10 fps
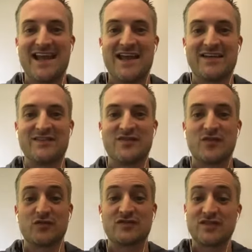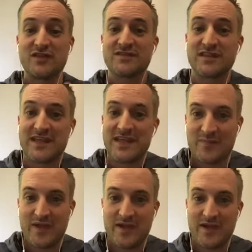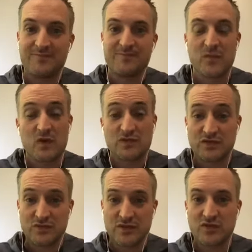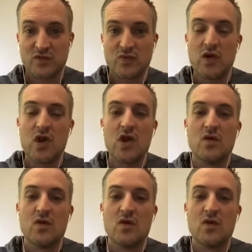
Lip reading: And the results of the campaign, which was really cool,